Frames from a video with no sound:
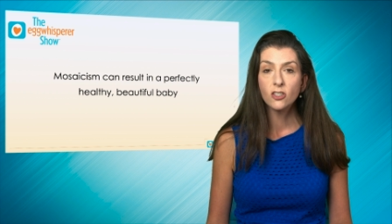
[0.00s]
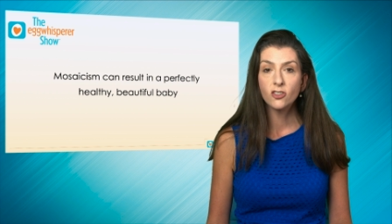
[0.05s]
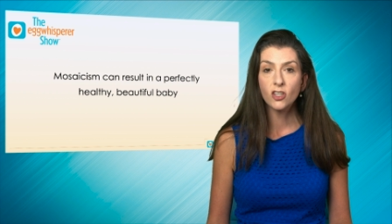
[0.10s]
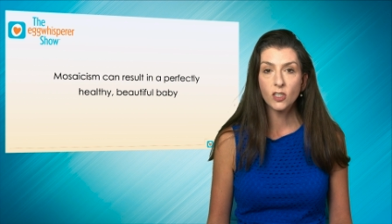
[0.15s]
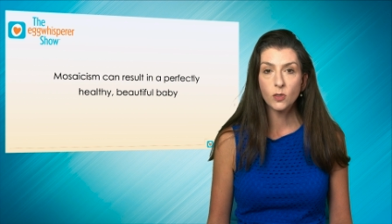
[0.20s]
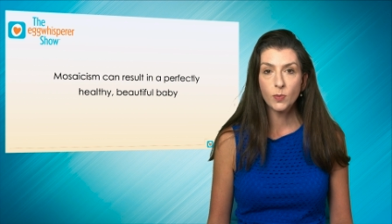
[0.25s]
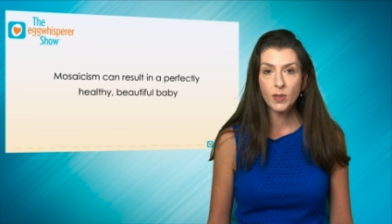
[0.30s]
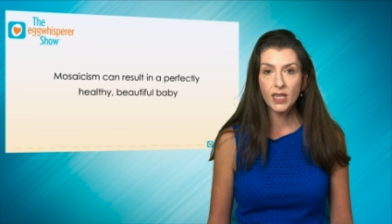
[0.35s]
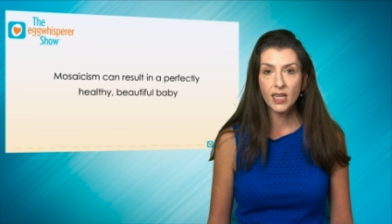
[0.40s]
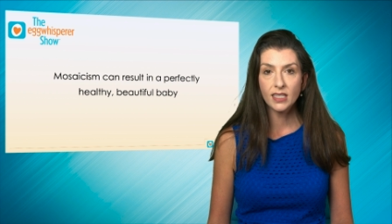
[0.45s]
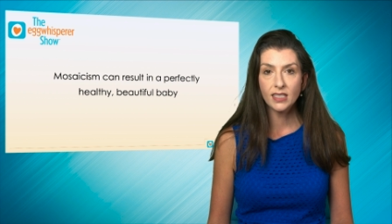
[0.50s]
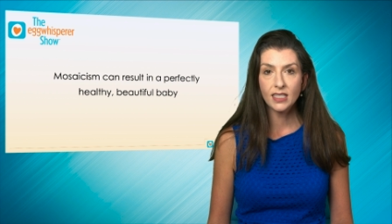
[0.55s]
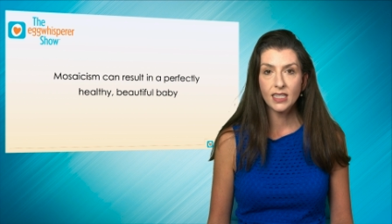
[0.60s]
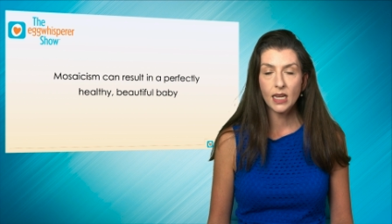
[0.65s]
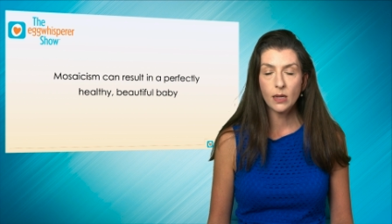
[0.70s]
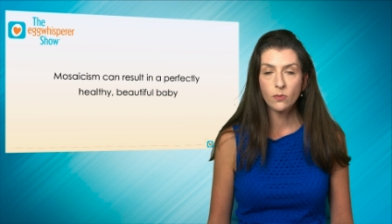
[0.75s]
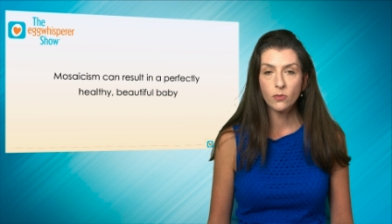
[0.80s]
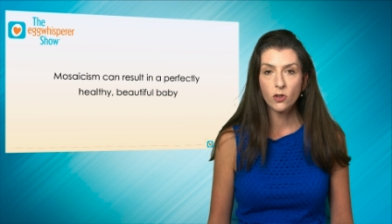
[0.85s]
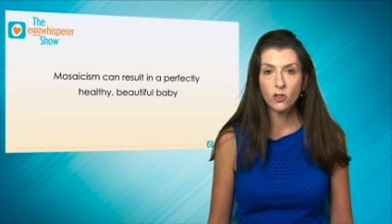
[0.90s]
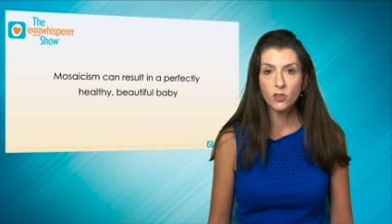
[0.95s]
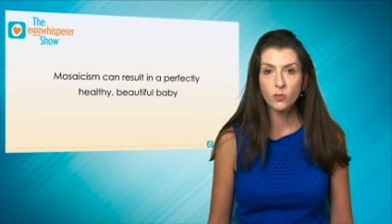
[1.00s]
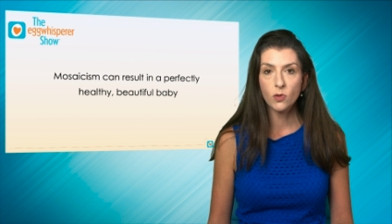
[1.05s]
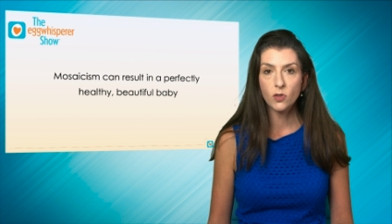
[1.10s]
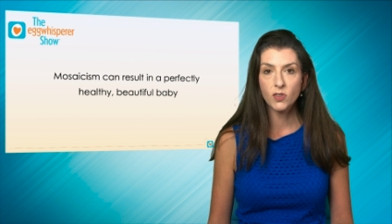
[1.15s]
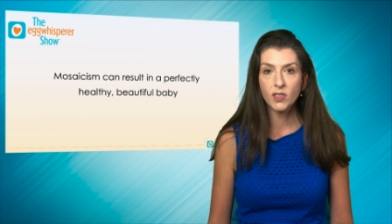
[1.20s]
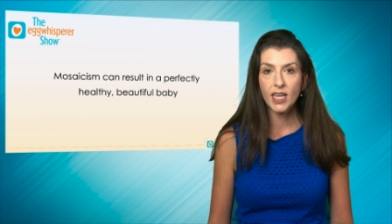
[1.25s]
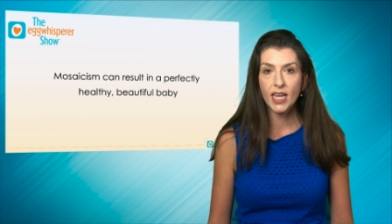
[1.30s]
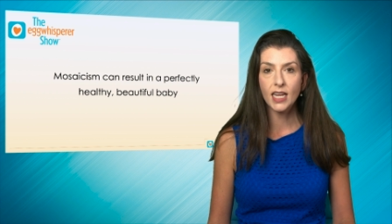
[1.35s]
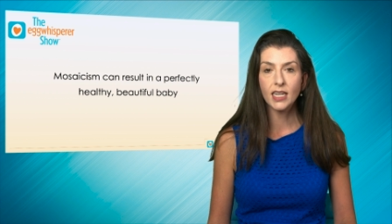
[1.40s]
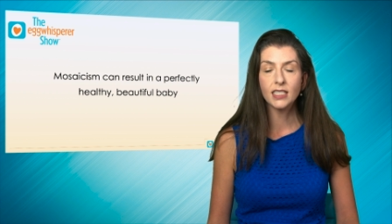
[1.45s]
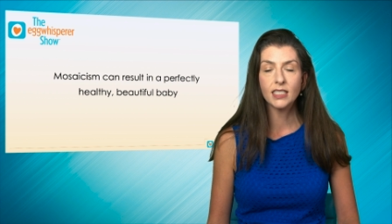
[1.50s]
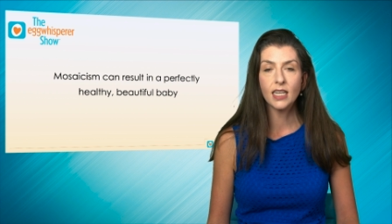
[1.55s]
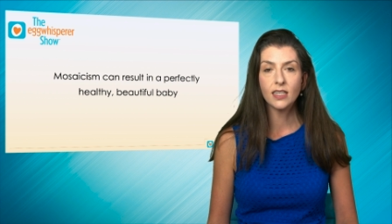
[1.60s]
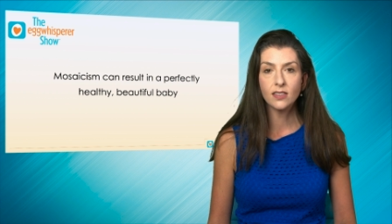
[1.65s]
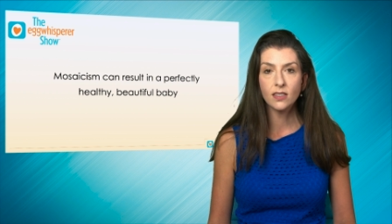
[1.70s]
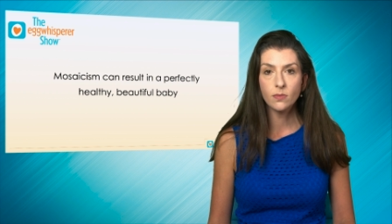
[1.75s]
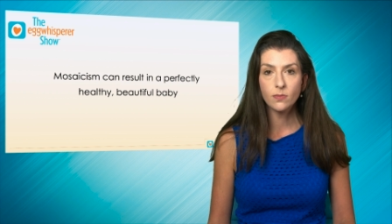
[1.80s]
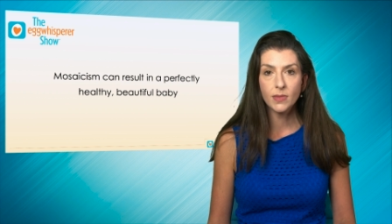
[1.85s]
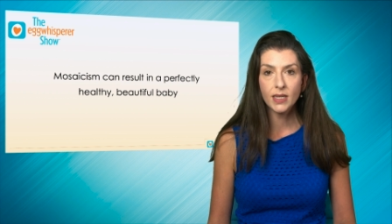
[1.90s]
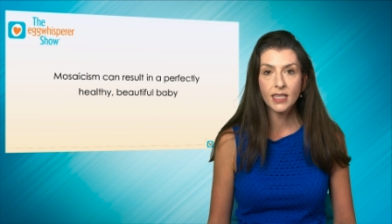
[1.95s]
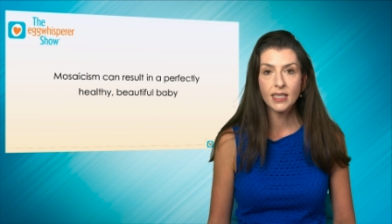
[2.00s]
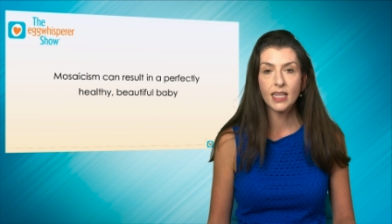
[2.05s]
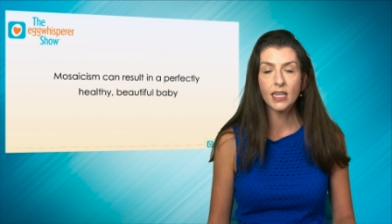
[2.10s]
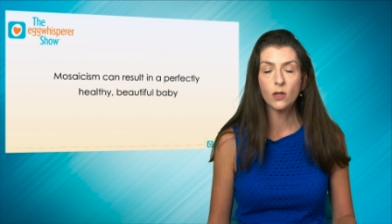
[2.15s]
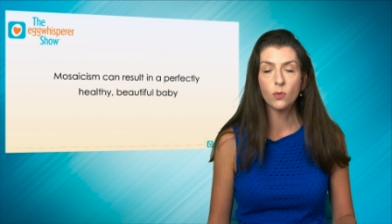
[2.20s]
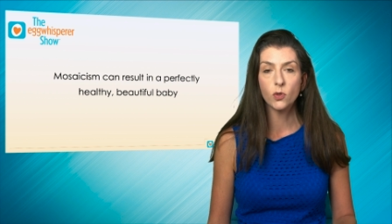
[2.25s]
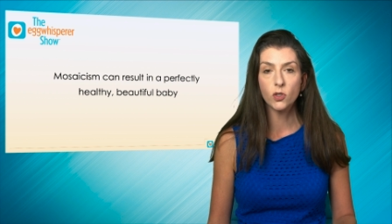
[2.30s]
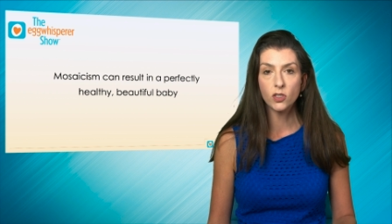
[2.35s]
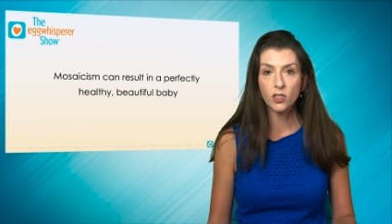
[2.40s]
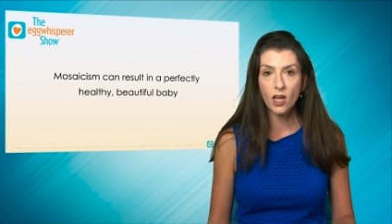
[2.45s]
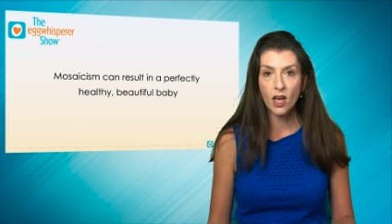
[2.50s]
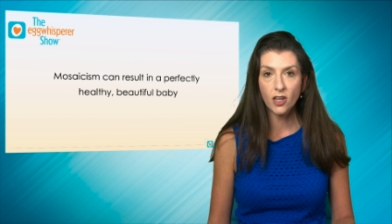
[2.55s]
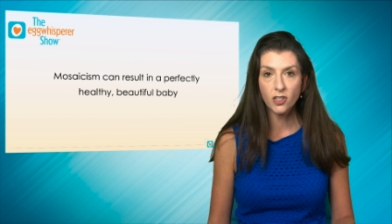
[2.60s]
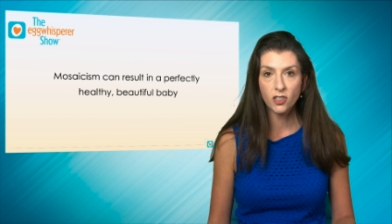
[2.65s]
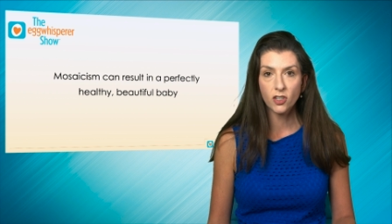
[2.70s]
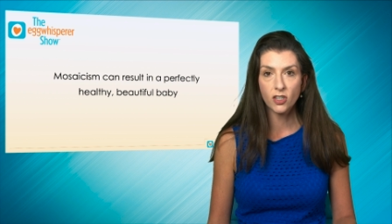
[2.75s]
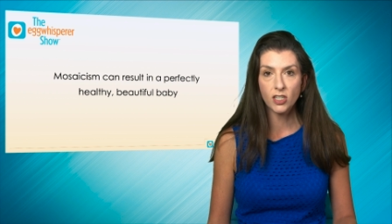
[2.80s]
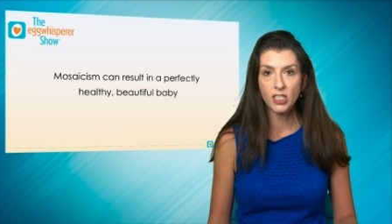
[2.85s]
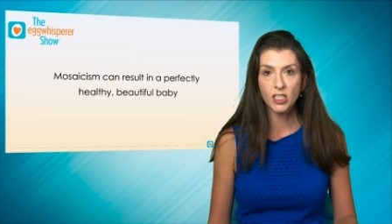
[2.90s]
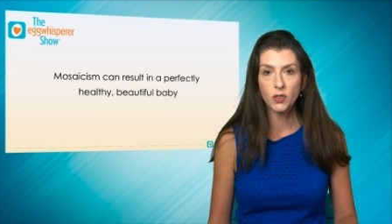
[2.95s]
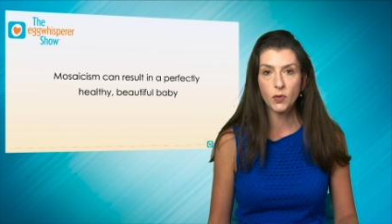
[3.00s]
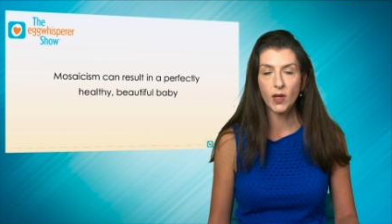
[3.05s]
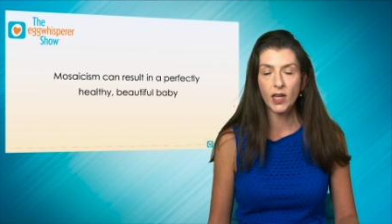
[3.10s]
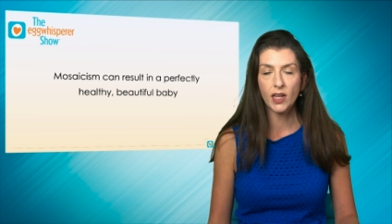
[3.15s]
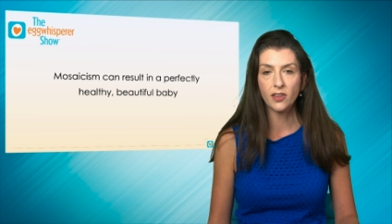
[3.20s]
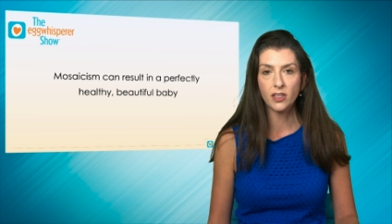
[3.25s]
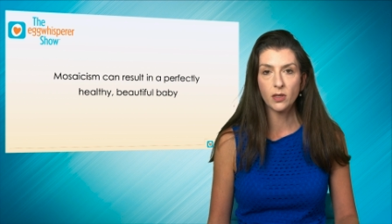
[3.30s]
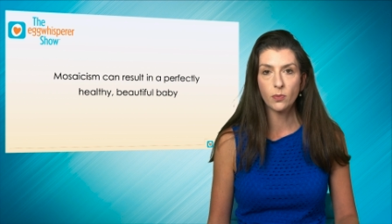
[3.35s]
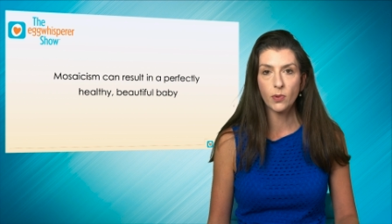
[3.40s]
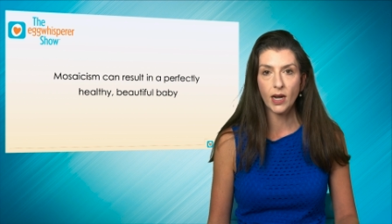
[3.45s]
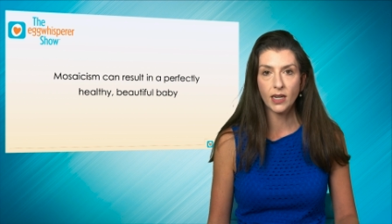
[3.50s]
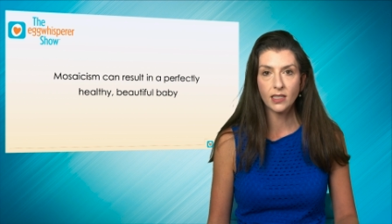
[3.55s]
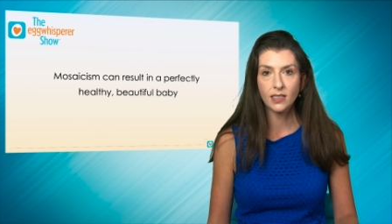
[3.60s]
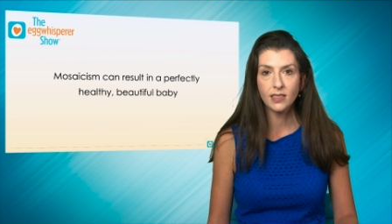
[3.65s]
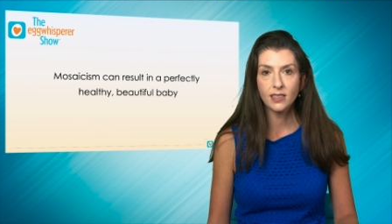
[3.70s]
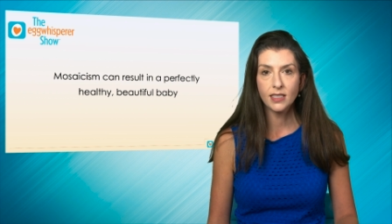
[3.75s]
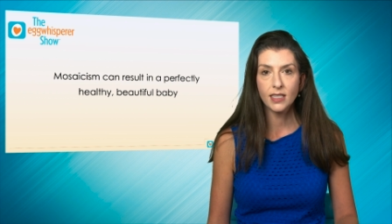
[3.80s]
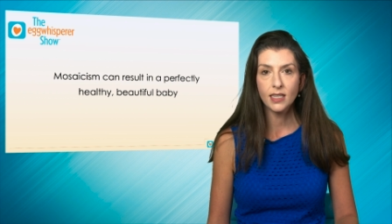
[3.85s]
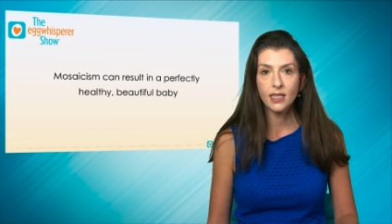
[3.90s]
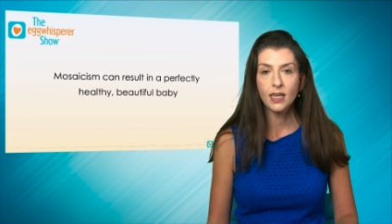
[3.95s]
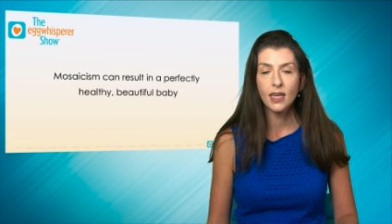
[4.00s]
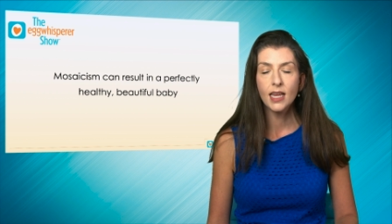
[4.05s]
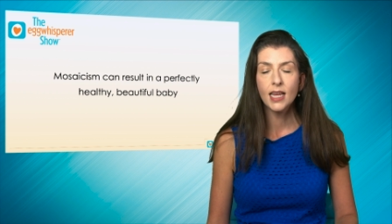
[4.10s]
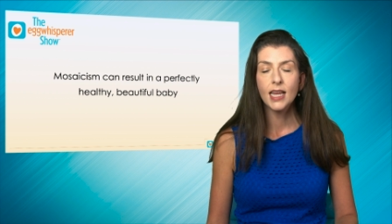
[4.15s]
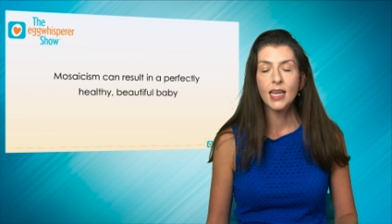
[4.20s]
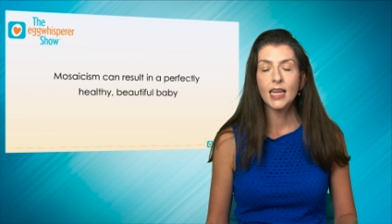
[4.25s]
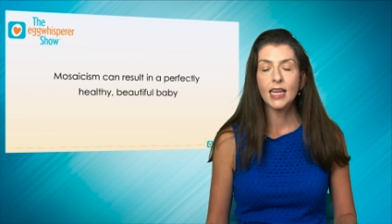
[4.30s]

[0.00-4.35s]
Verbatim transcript: Just because an embryo is mosaic doesn't mean that it will not turn into a healthy pregnancy.